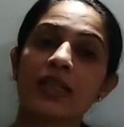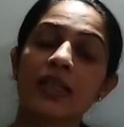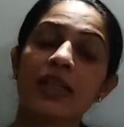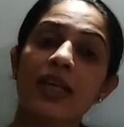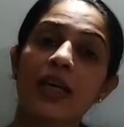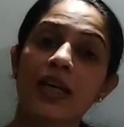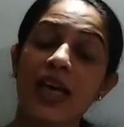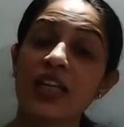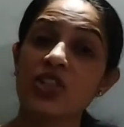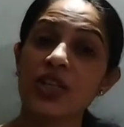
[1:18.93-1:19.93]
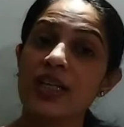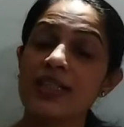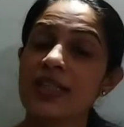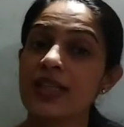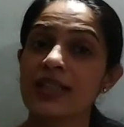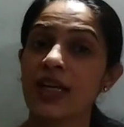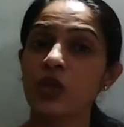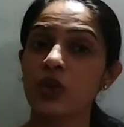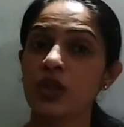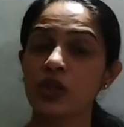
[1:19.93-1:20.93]
the kg is the SI
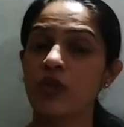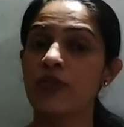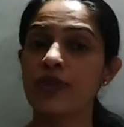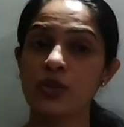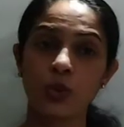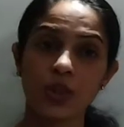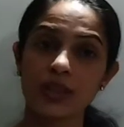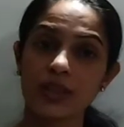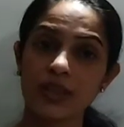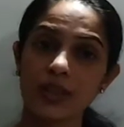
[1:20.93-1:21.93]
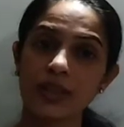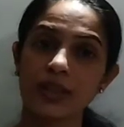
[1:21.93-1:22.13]
unit of which quantity?